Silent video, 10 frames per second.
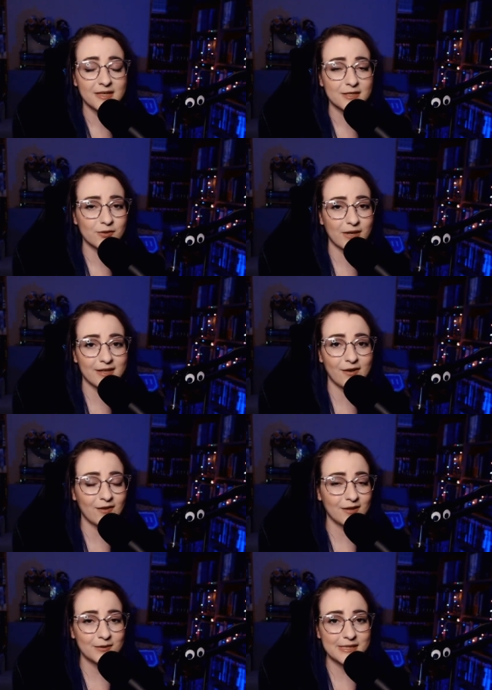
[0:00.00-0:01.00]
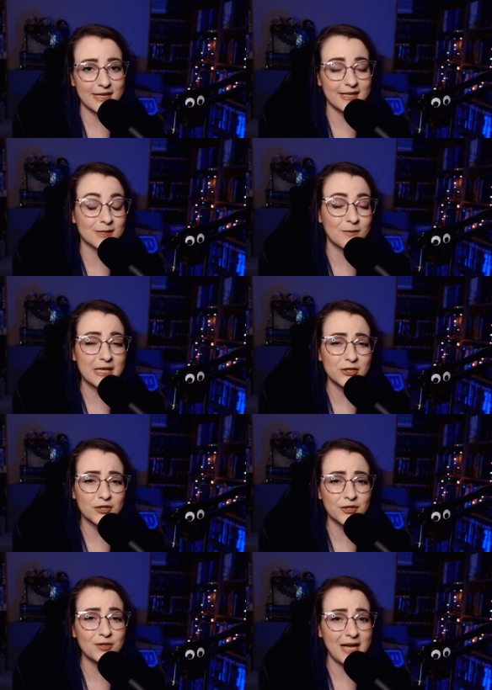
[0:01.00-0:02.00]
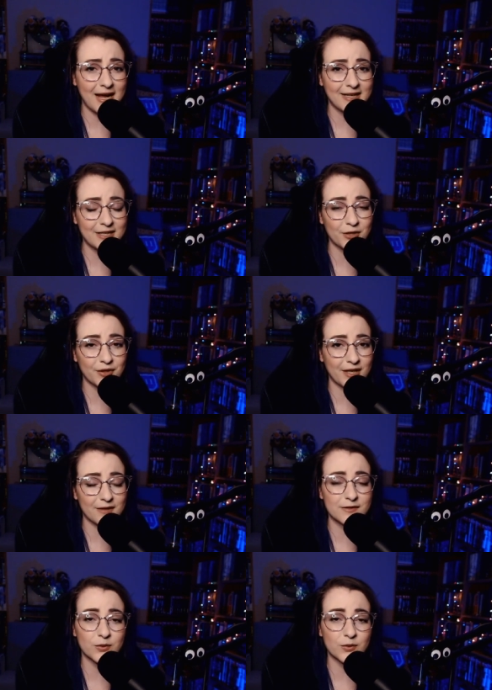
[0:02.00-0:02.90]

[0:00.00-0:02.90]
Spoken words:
So again, all I would say is make sure you're tagging your GIFs